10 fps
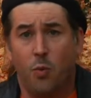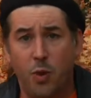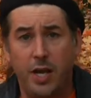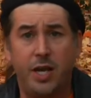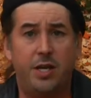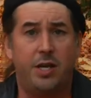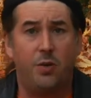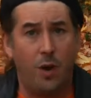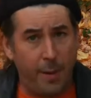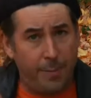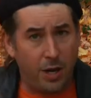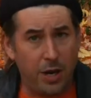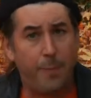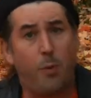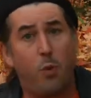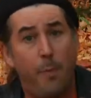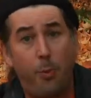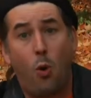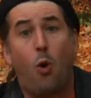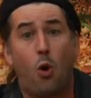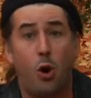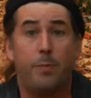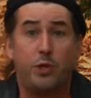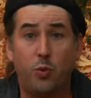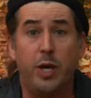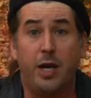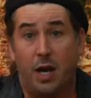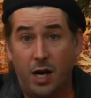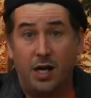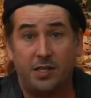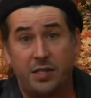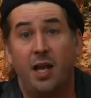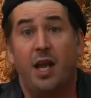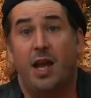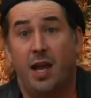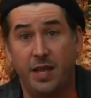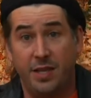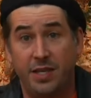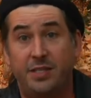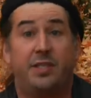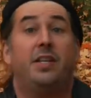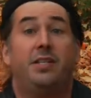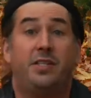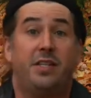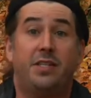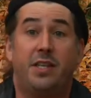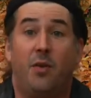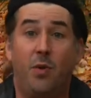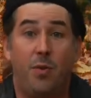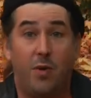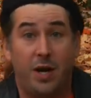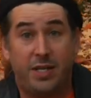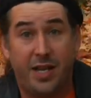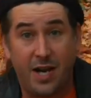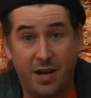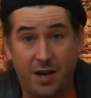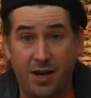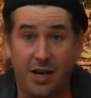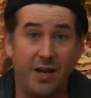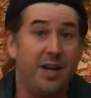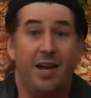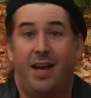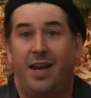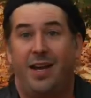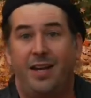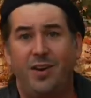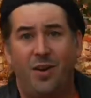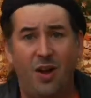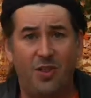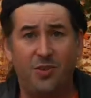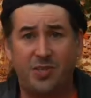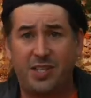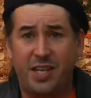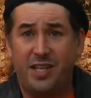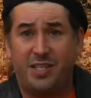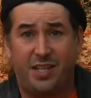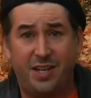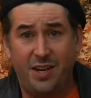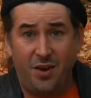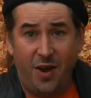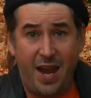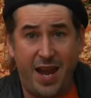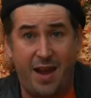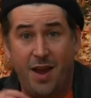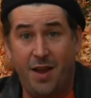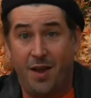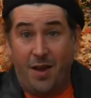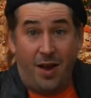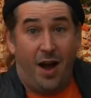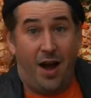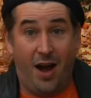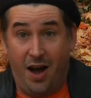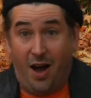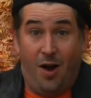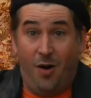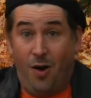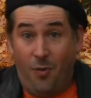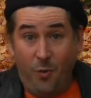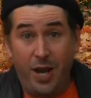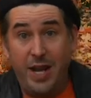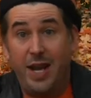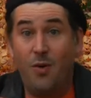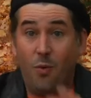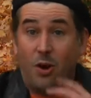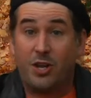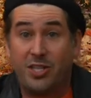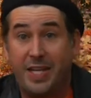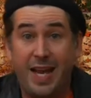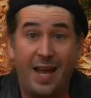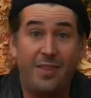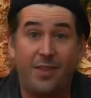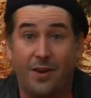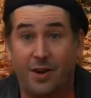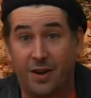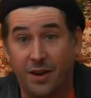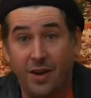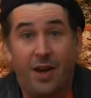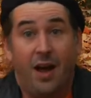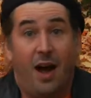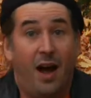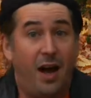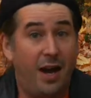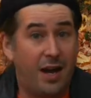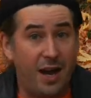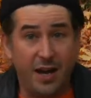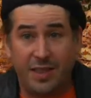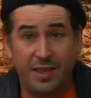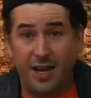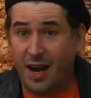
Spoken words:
We need to build up a rapport between us and these citizens that we want to take on. And, you know, all those things that, you know, hey, we need to work together. Kind of thing.